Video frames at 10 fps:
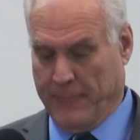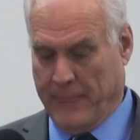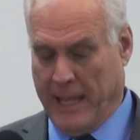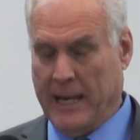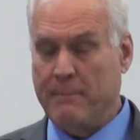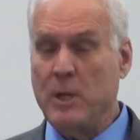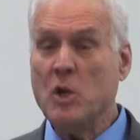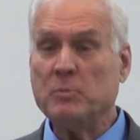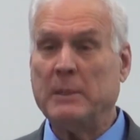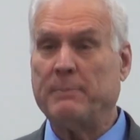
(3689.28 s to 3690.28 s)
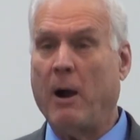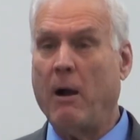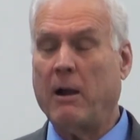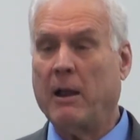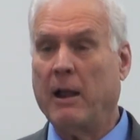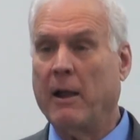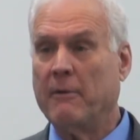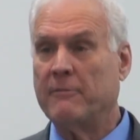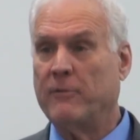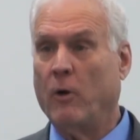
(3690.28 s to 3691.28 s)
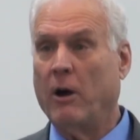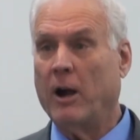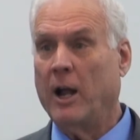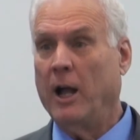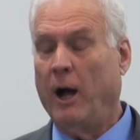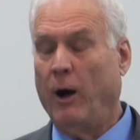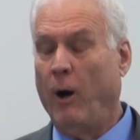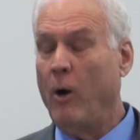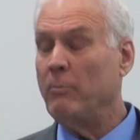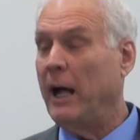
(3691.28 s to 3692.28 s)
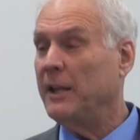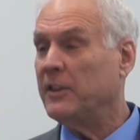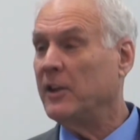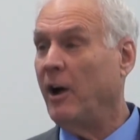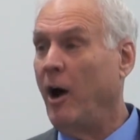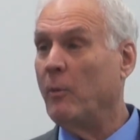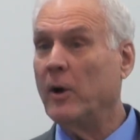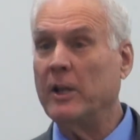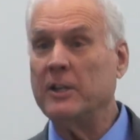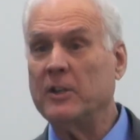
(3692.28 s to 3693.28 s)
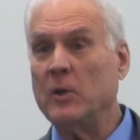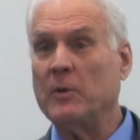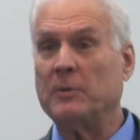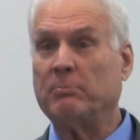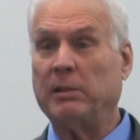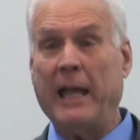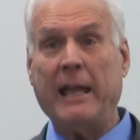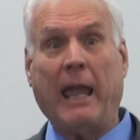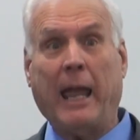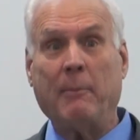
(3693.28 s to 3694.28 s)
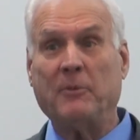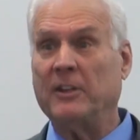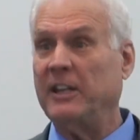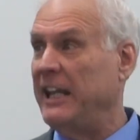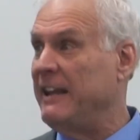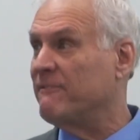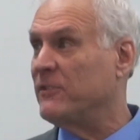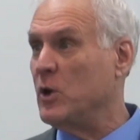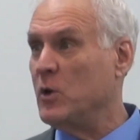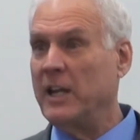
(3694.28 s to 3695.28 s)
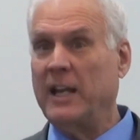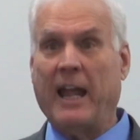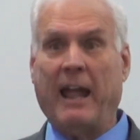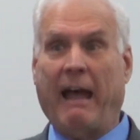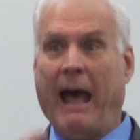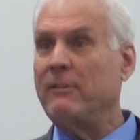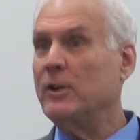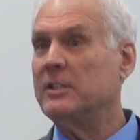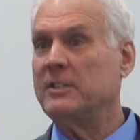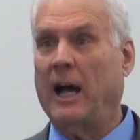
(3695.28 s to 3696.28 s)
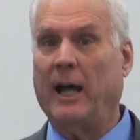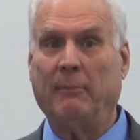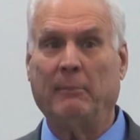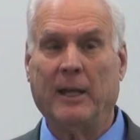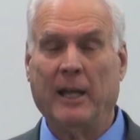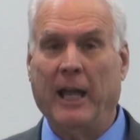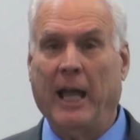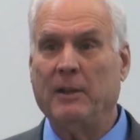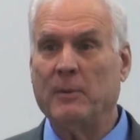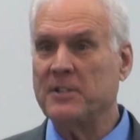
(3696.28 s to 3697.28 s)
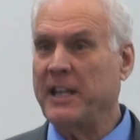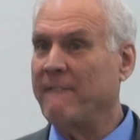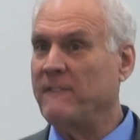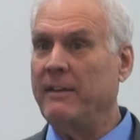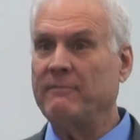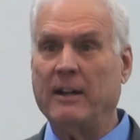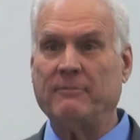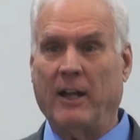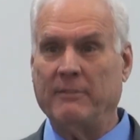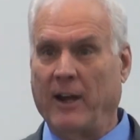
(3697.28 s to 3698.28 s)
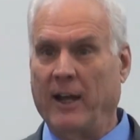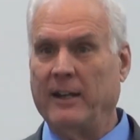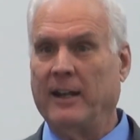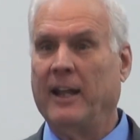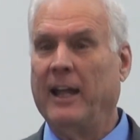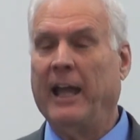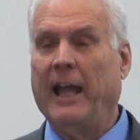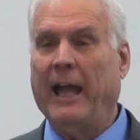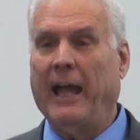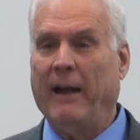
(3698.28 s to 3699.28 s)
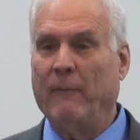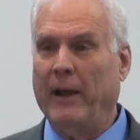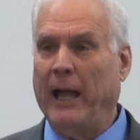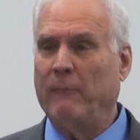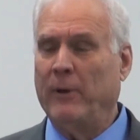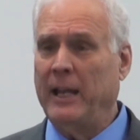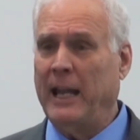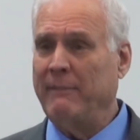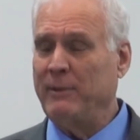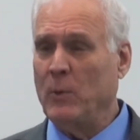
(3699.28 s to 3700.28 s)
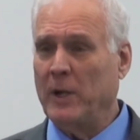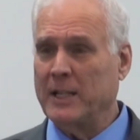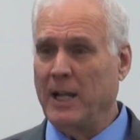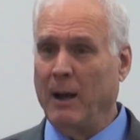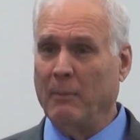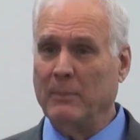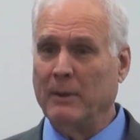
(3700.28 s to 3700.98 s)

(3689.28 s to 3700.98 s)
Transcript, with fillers: an amusement park for a whole month, and all we're going to do is play games and eat food and have a good time, and we're just have fun, fun, fun, fun. Would any of you want to come?